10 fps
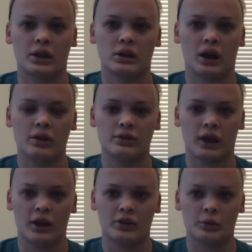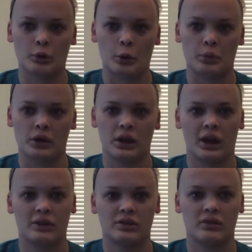not size appropriate
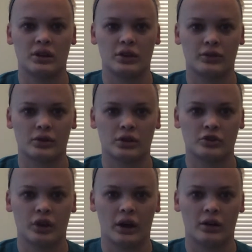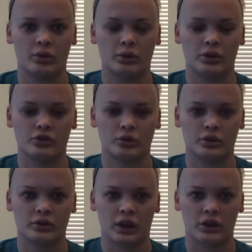activities for their child with a short
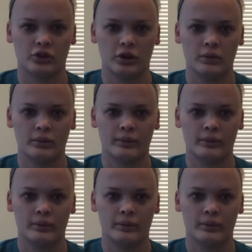stature.